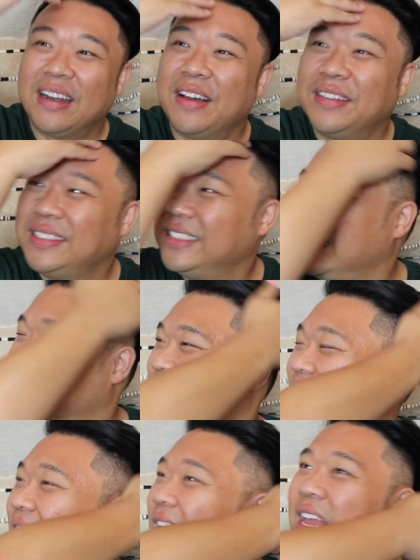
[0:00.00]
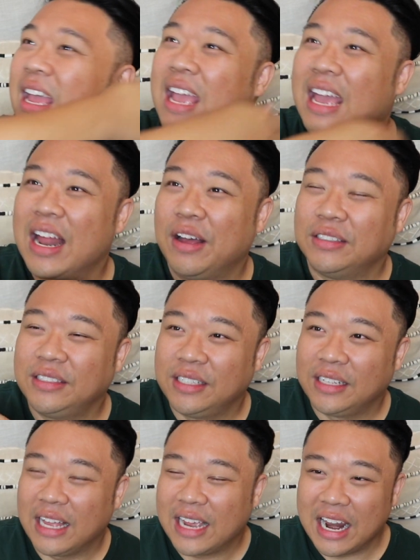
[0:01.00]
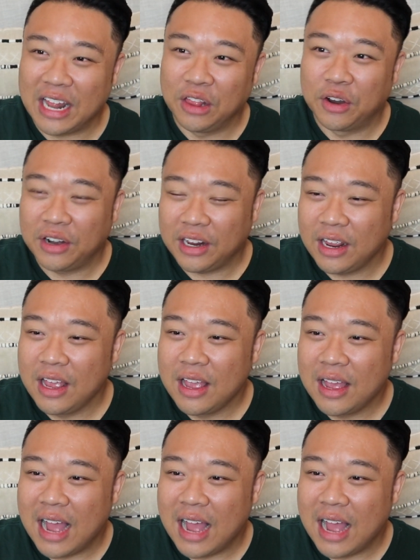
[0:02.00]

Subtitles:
and I was still little, and I was still like kind of learning.